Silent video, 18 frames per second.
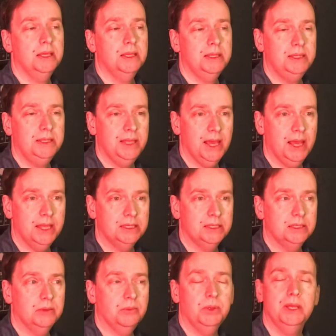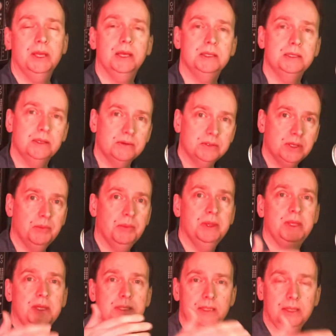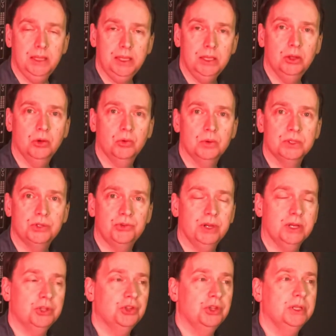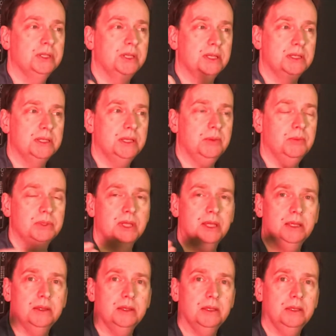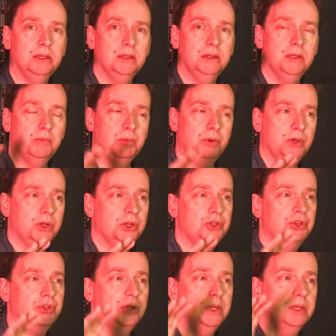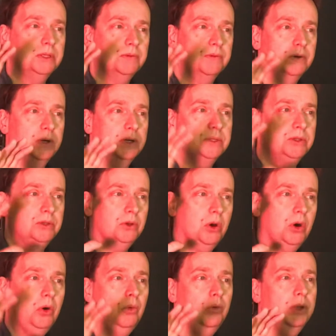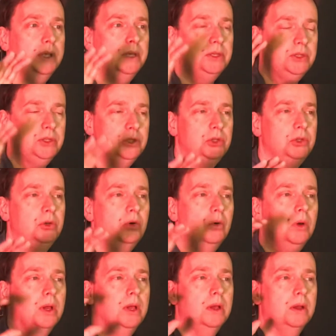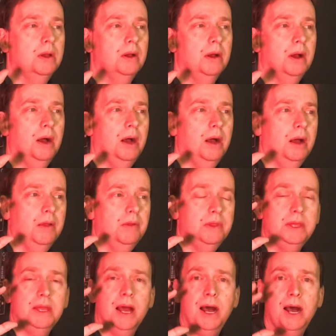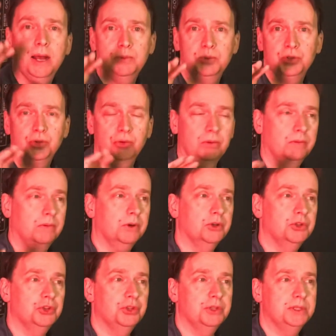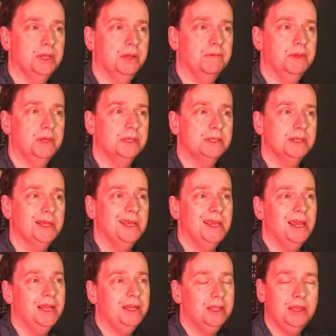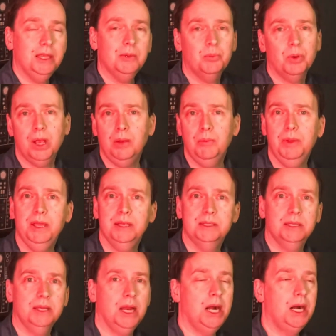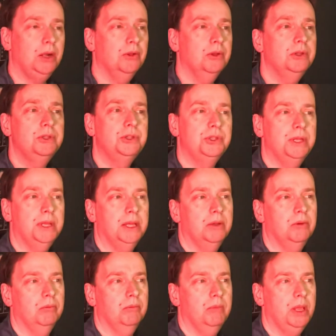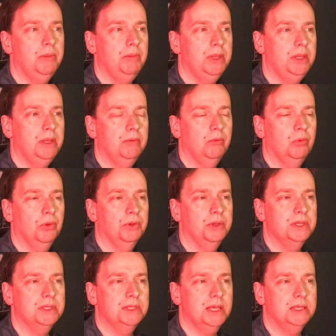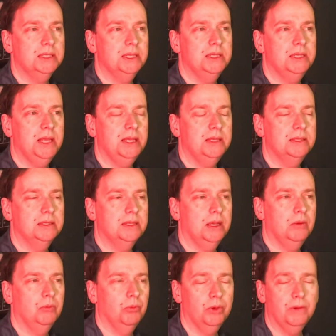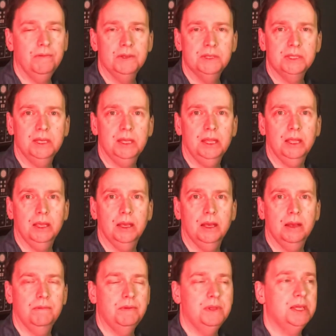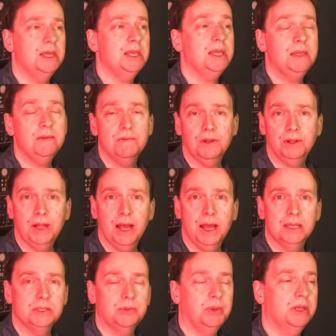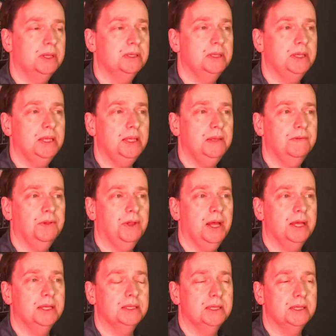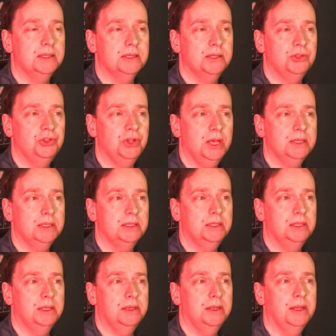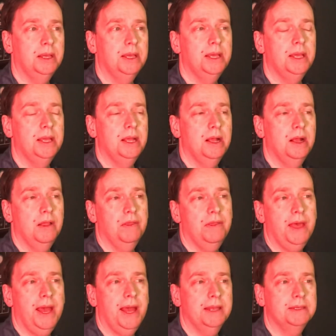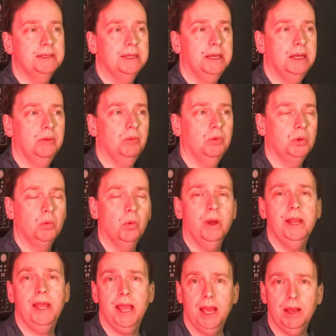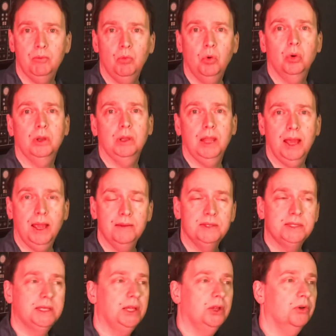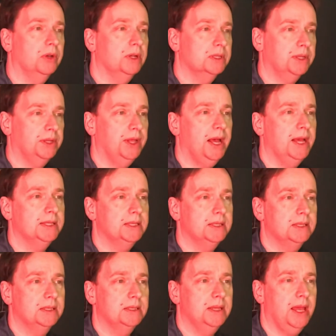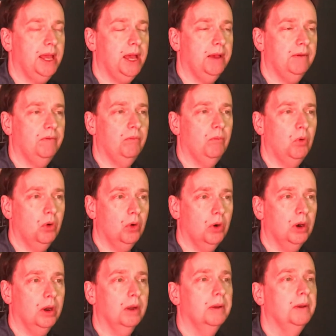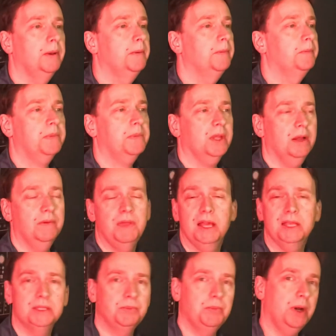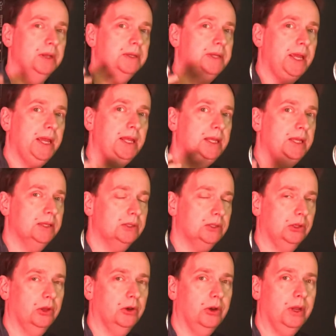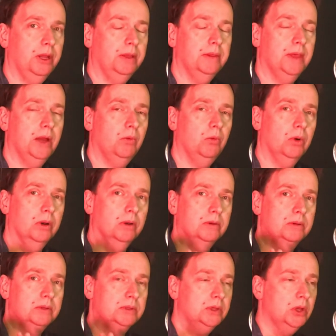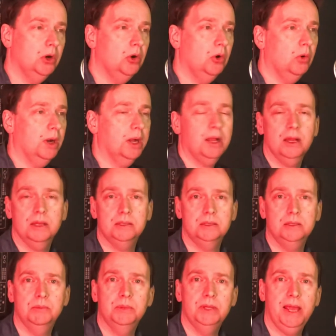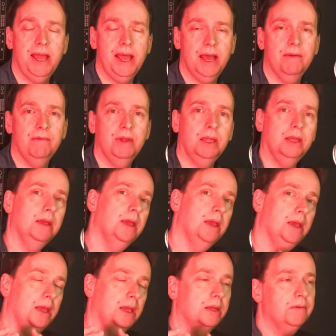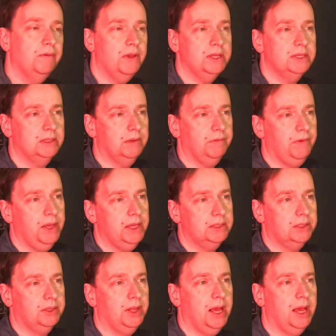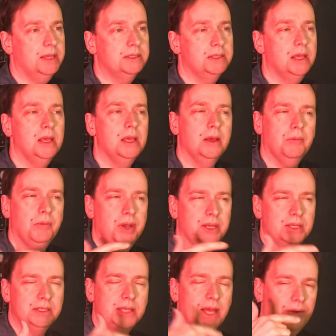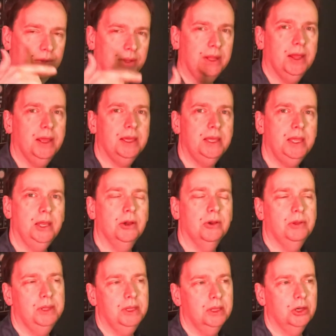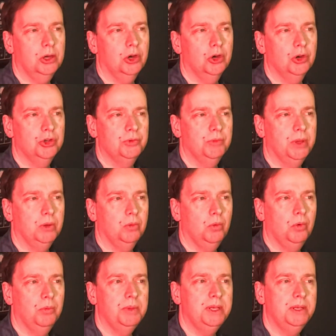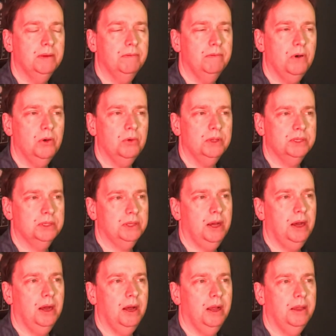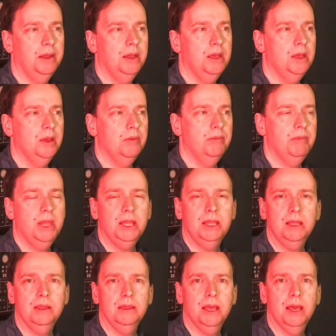yet because of some of these legal restrictions it seems like the the push is for us to only do uh, the optional versions of this. And I think probably as a college, it maybe will necessitate some revisiting of the EVE class because the EVE class has suggested that um, we want to have more live synchronous classes to have more of that spontaneous learning that we're so accustomed to having in a face to face class. But it's sounding like here the encouragement will be to focus on making